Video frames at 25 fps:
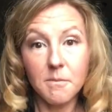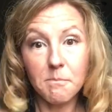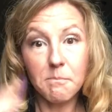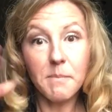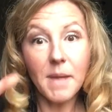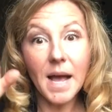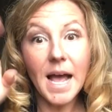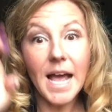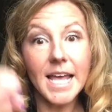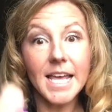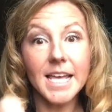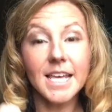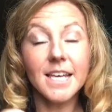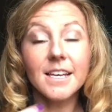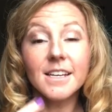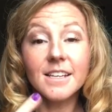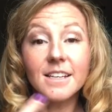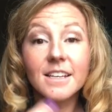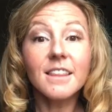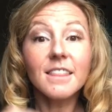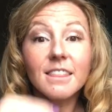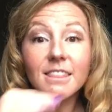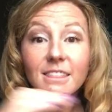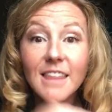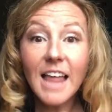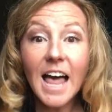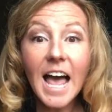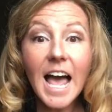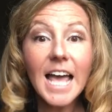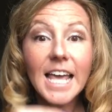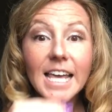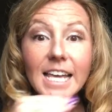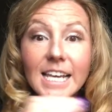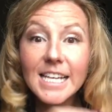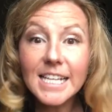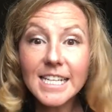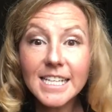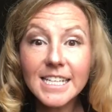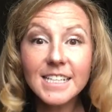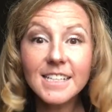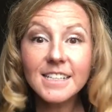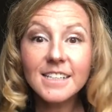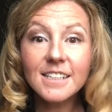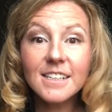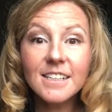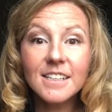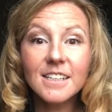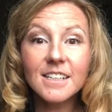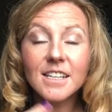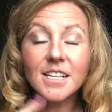by lying
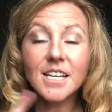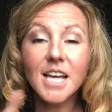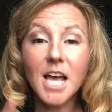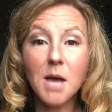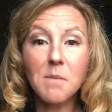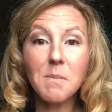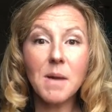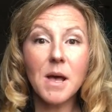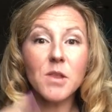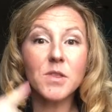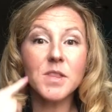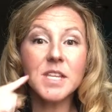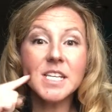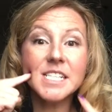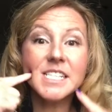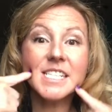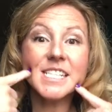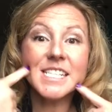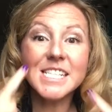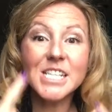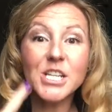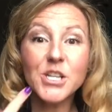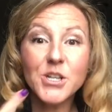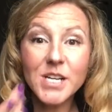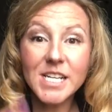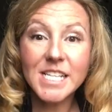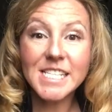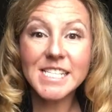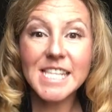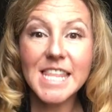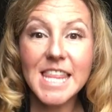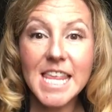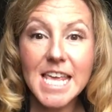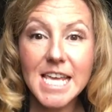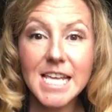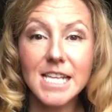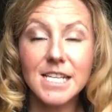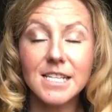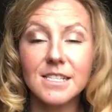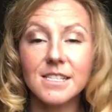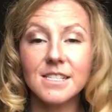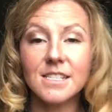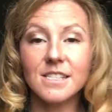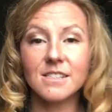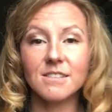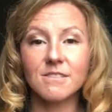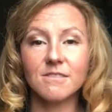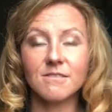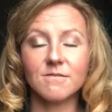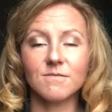about these serious
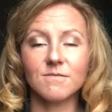things?